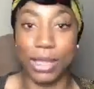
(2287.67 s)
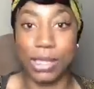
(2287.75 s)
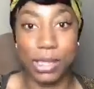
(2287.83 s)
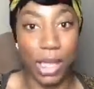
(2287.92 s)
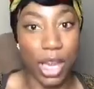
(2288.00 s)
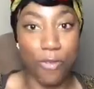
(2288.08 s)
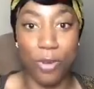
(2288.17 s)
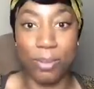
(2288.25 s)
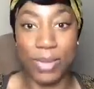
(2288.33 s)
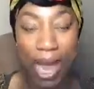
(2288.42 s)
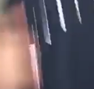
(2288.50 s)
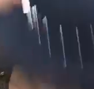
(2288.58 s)
this thing
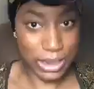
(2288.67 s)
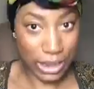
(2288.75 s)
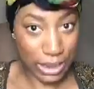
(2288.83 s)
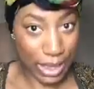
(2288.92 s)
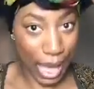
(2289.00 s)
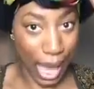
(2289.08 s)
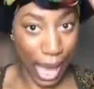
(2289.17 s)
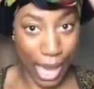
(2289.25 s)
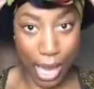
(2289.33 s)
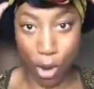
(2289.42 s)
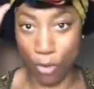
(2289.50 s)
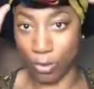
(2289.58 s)
from night to
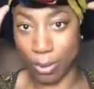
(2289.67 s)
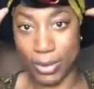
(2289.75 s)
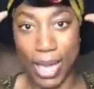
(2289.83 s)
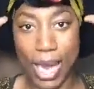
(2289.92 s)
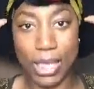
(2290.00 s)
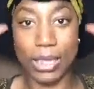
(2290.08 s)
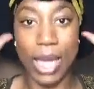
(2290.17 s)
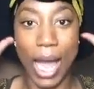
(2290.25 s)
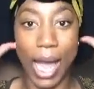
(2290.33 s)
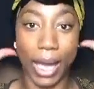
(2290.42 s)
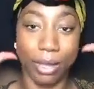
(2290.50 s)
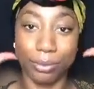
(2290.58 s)
day or from day to
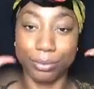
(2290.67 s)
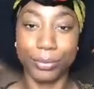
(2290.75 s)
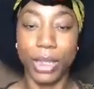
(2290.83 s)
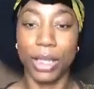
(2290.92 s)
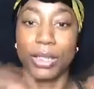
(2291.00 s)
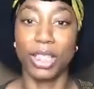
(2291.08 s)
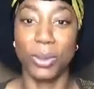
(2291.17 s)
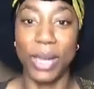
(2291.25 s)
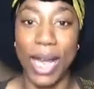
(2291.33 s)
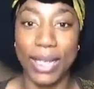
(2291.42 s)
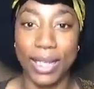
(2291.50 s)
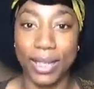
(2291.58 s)
night. Look what
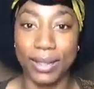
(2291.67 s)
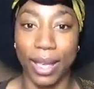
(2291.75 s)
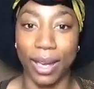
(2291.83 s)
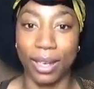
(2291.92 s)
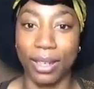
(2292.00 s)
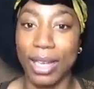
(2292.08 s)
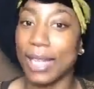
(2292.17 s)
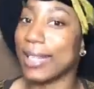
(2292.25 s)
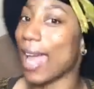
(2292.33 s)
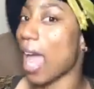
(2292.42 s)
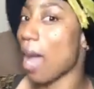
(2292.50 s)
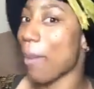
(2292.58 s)
I did there.
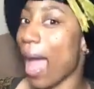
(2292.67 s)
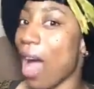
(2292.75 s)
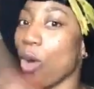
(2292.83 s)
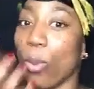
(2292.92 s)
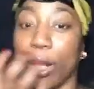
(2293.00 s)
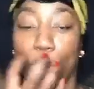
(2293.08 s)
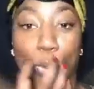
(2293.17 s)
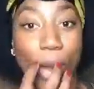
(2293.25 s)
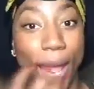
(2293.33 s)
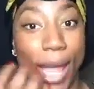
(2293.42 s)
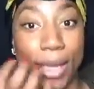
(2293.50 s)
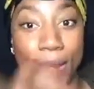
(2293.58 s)
Now I'm out with a
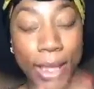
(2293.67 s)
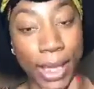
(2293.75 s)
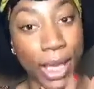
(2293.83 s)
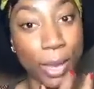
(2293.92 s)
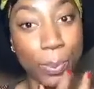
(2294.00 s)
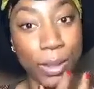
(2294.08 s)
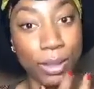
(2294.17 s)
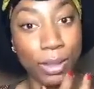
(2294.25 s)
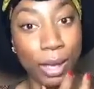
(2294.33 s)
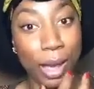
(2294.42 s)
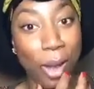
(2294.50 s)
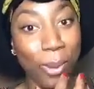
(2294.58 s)
red lip.
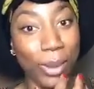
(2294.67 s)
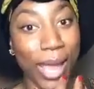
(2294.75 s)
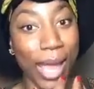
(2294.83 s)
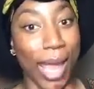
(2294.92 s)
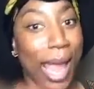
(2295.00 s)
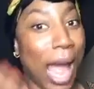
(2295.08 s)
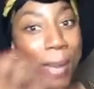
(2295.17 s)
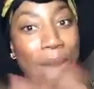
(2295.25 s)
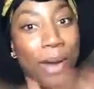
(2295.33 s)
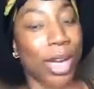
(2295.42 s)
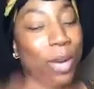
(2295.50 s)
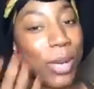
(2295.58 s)
Okay, I'm
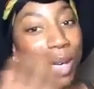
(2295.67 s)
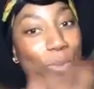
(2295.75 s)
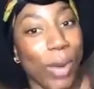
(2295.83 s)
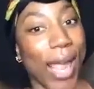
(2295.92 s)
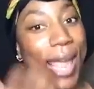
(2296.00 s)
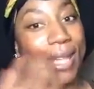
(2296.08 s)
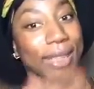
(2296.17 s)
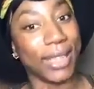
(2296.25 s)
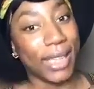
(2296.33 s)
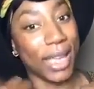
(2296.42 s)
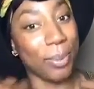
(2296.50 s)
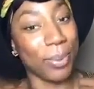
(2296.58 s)
out here with a red
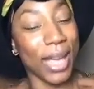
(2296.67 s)
lip.